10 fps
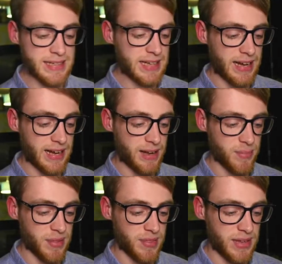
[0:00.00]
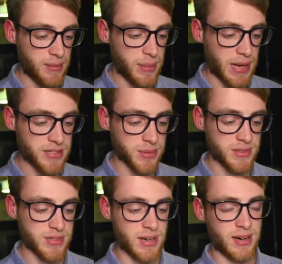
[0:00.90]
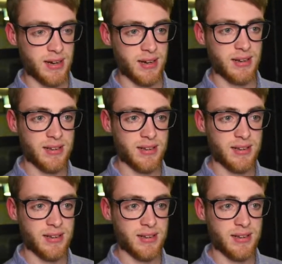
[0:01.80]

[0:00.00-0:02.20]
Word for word: um, the best ones are